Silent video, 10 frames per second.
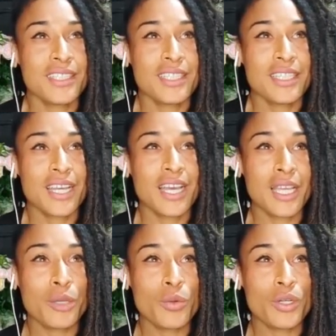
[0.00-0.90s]
I
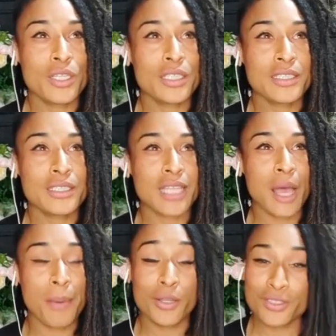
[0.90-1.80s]
was
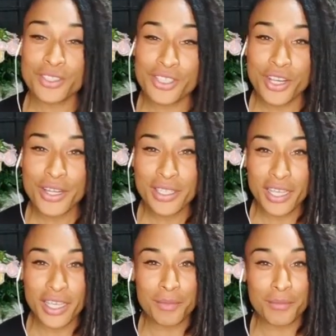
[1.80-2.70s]
about to start
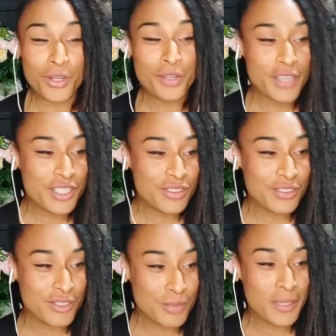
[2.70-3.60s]
a
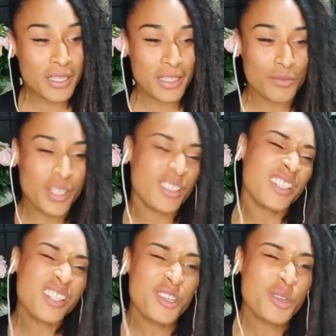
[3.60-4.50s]
motivational speaking. Well, you
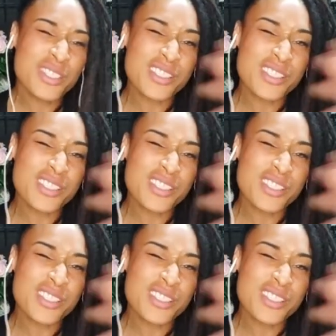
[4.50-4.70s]
know, it was not